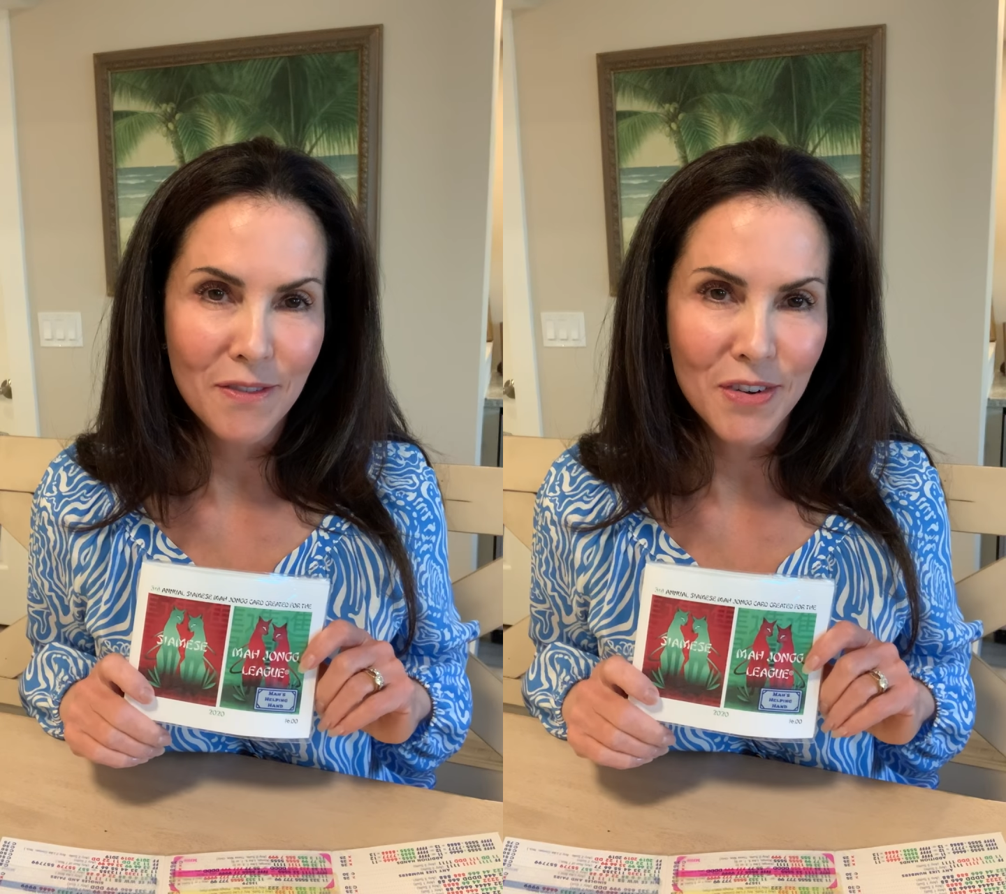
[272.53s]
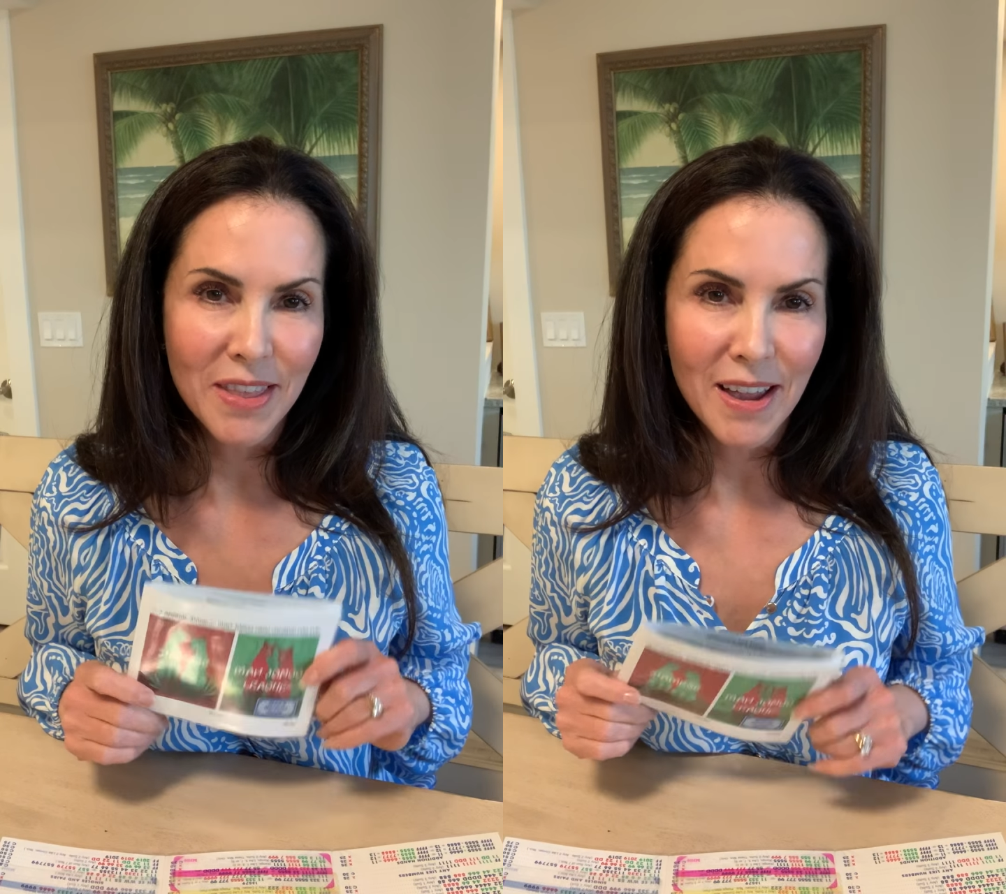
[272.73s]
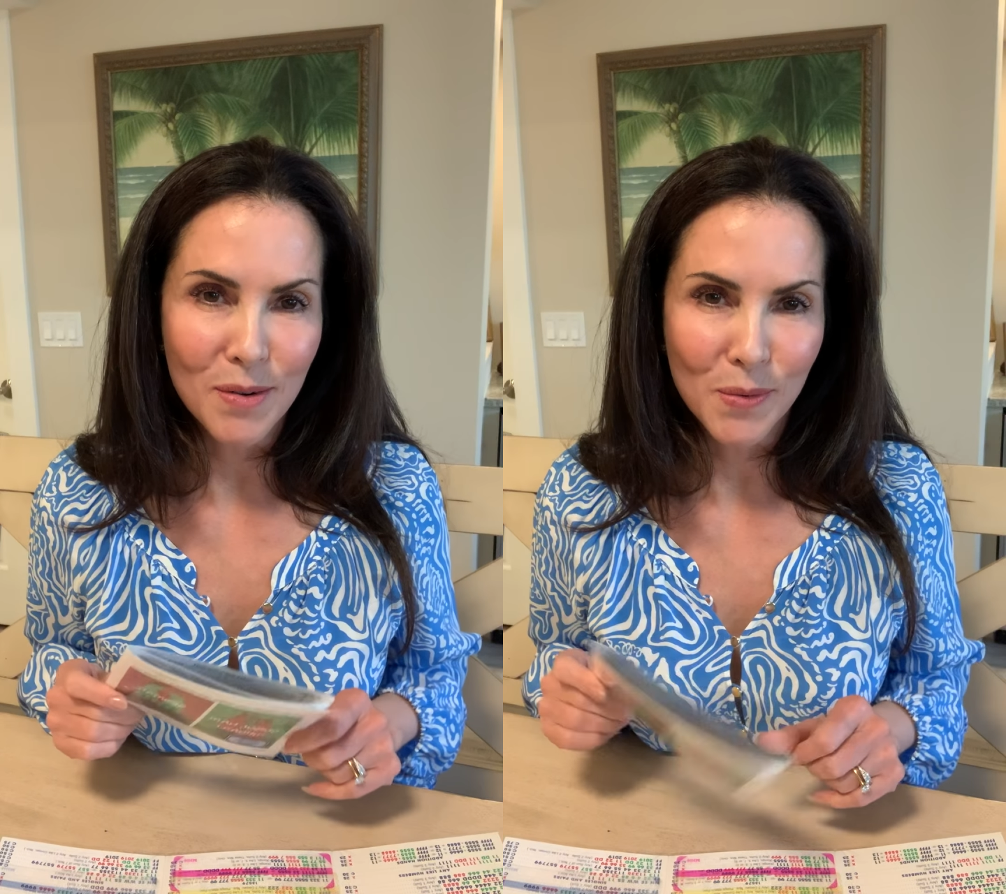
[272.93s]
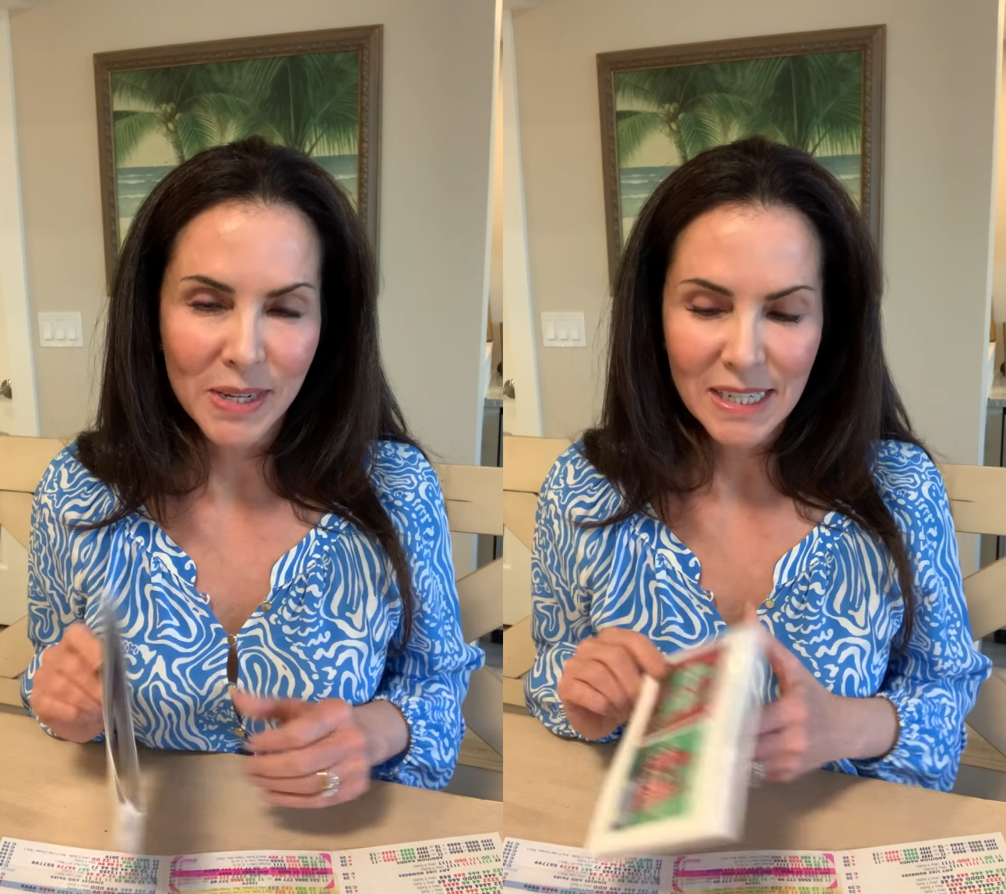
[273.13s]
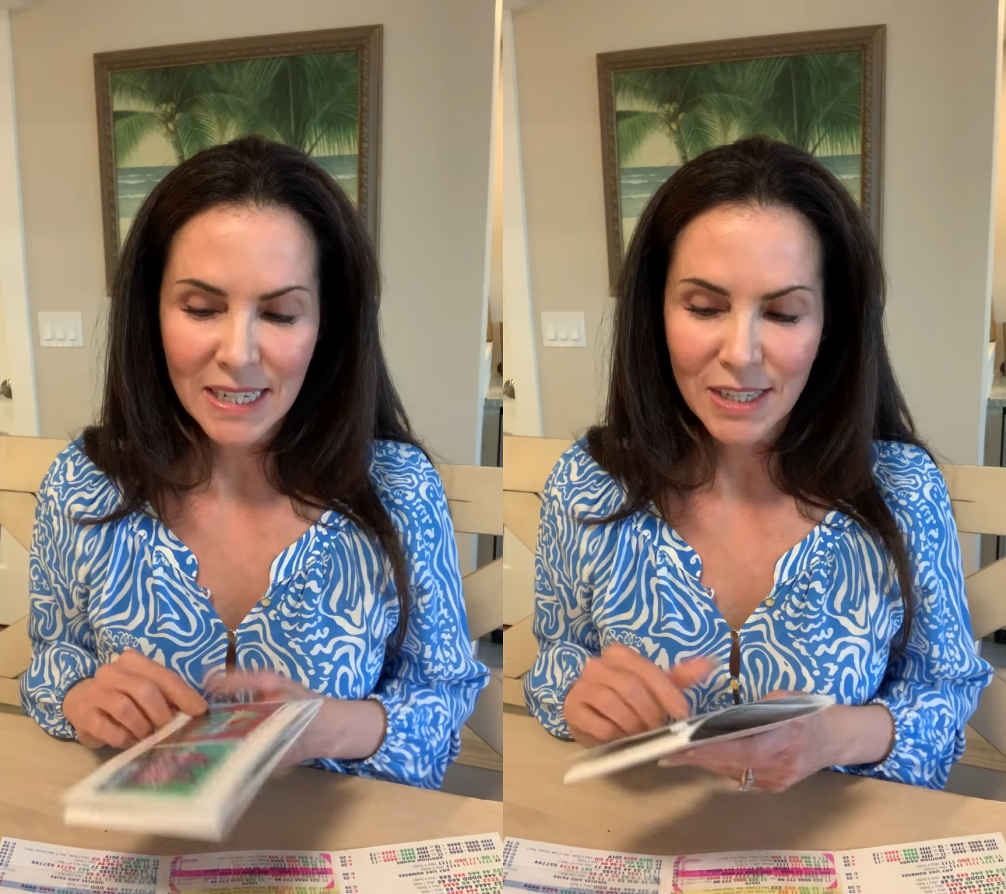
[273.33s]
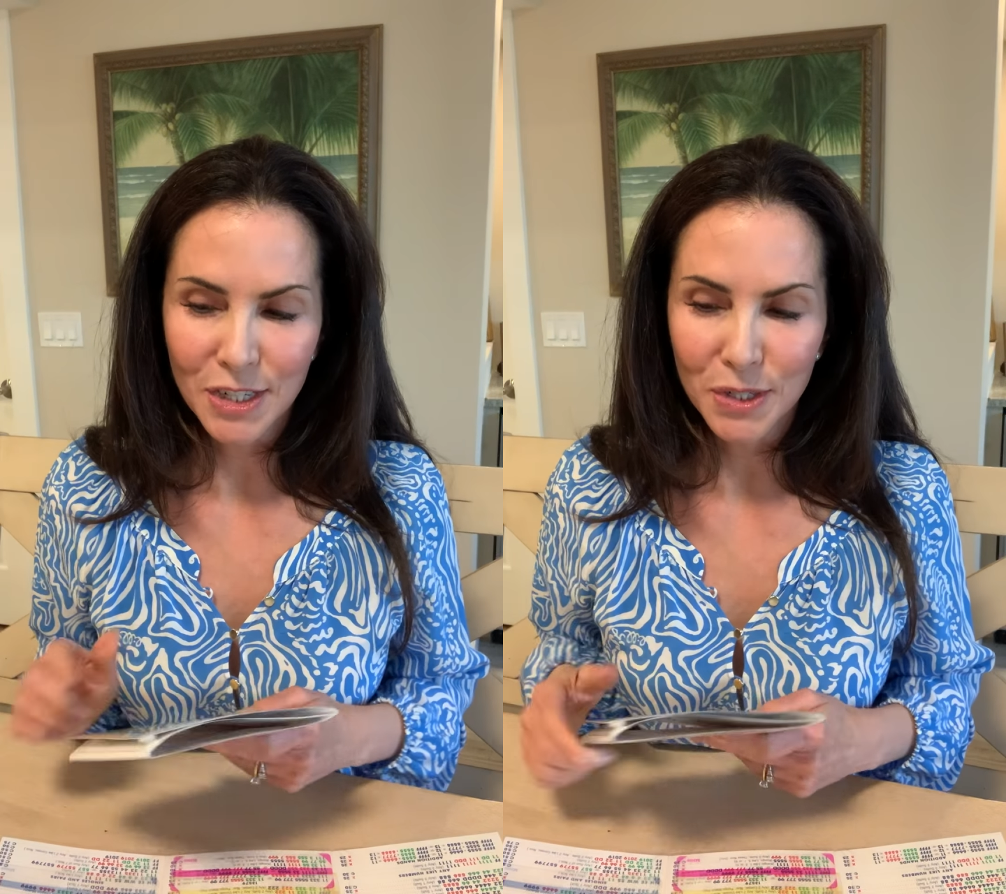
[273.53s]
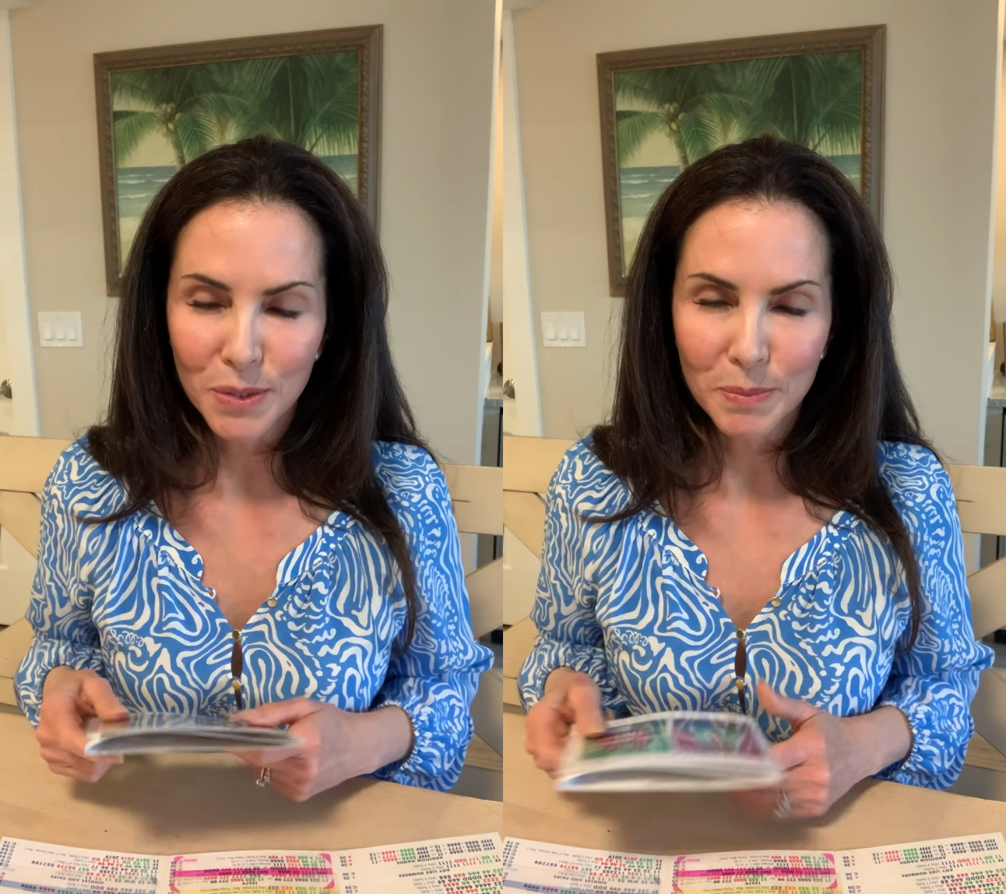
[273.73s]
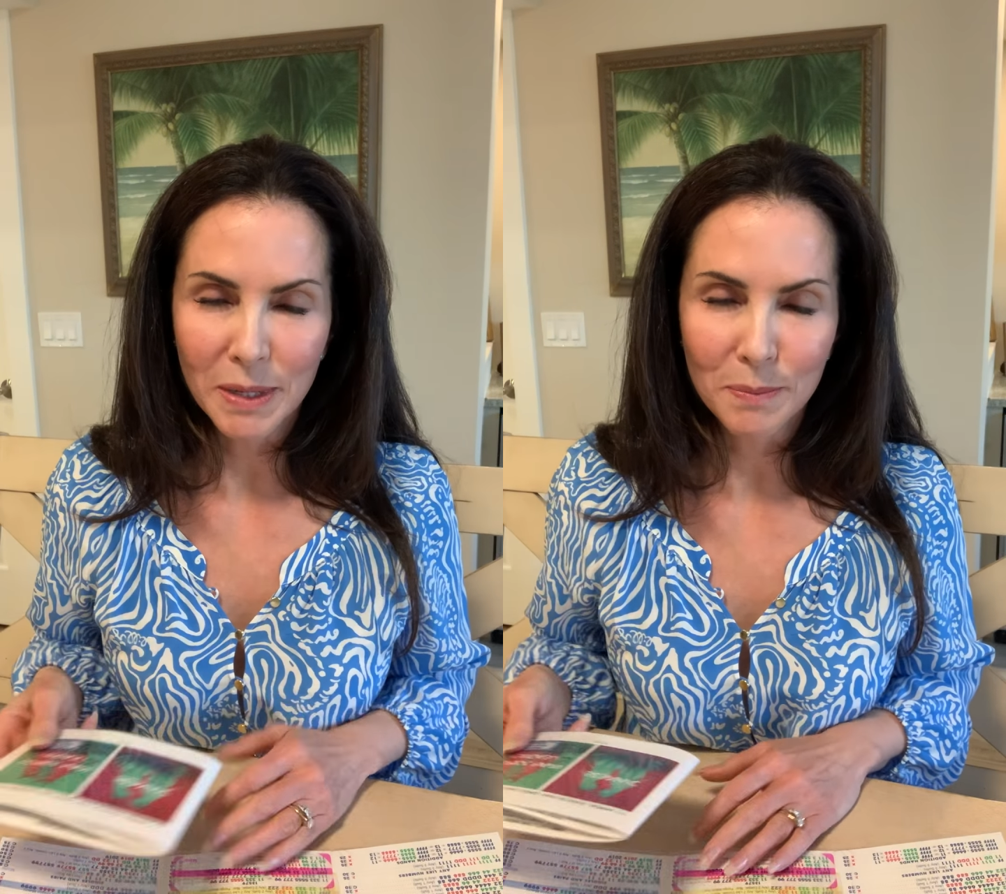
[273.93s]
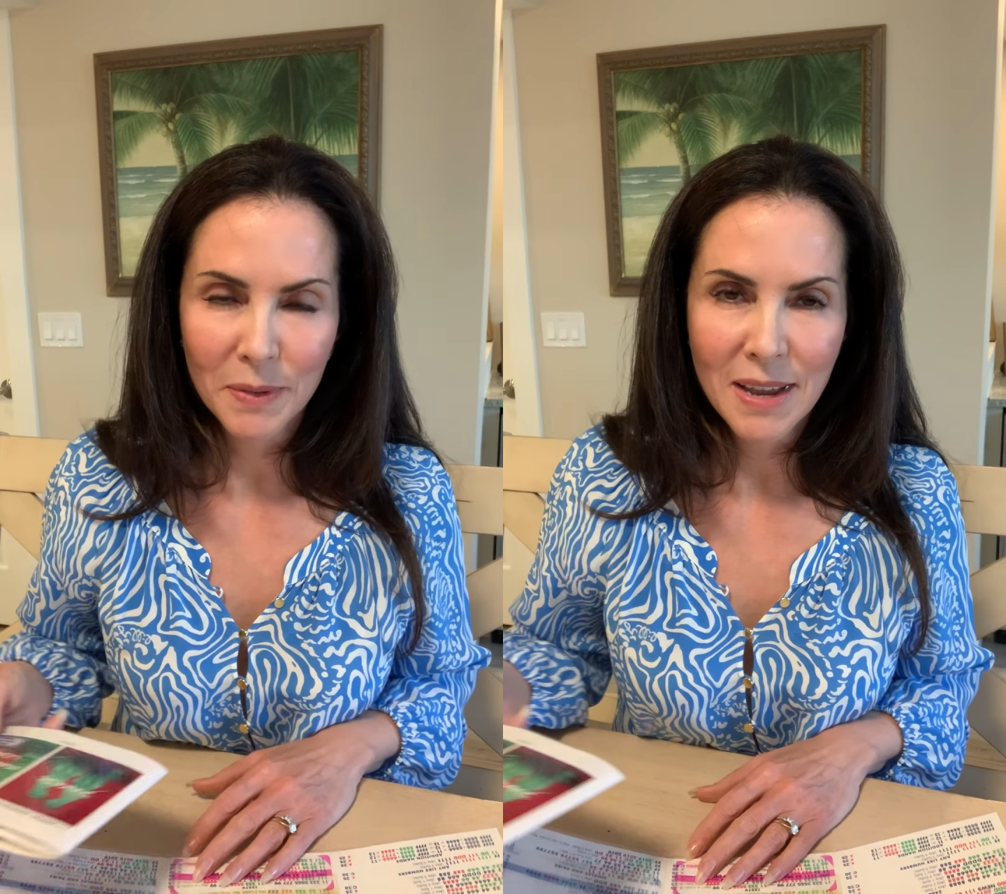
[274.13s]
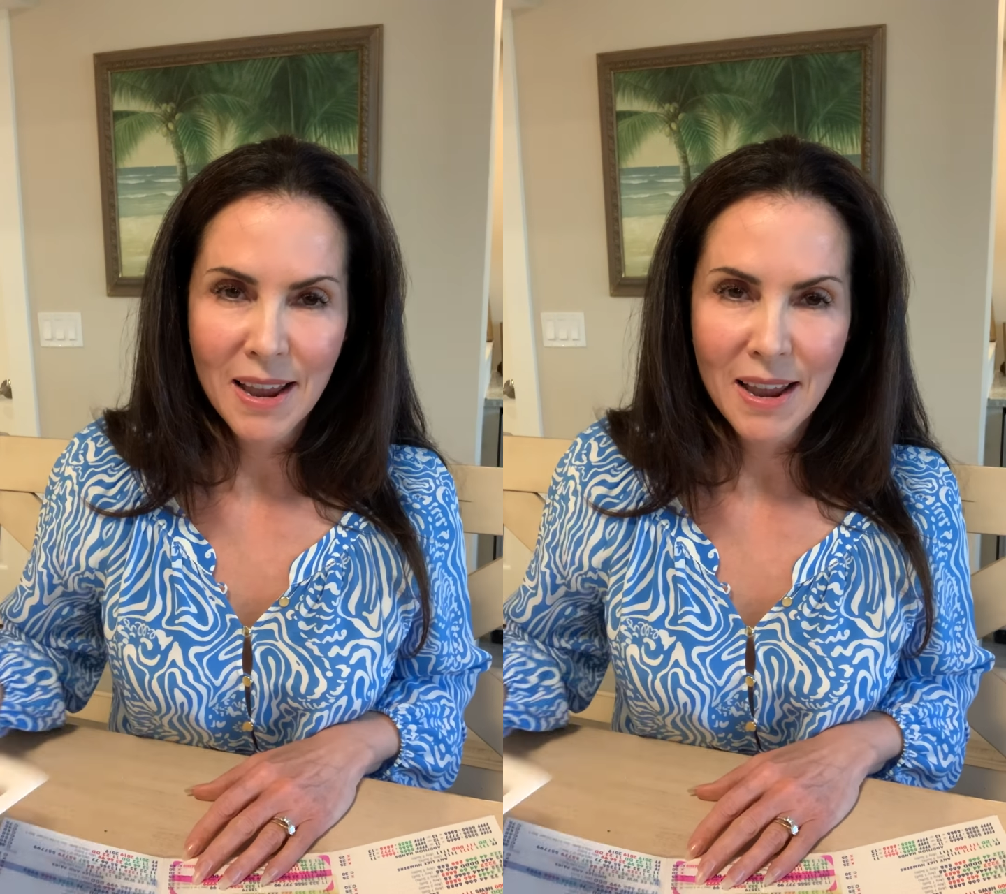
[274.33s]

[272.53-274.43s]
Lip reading: for that one day too about